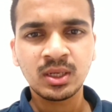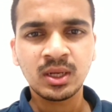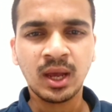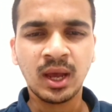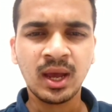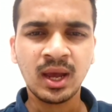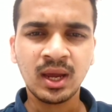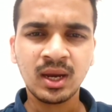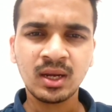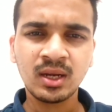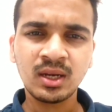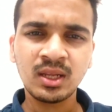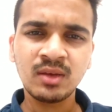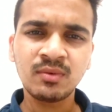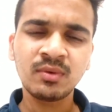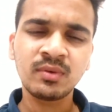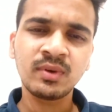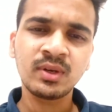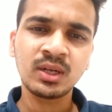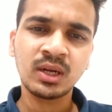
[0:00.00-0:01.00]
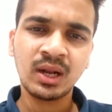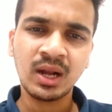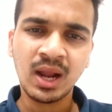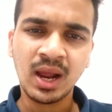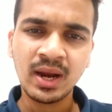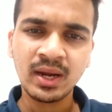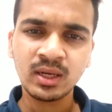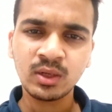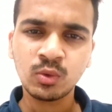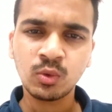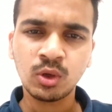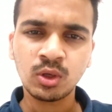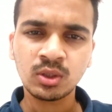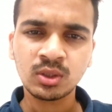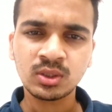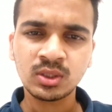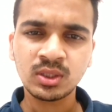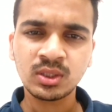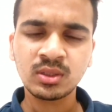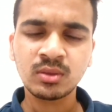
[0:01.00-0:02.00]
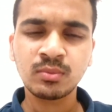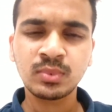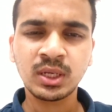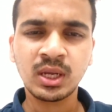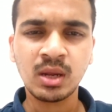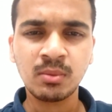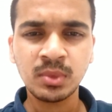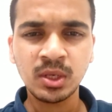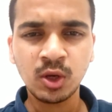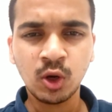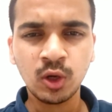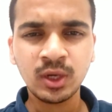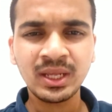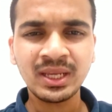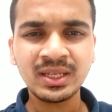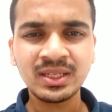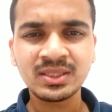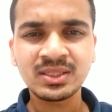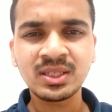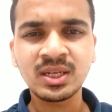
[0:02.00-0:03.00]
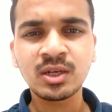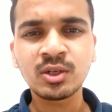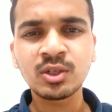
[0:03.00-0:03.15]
And even when a client walks in, it become a lot easier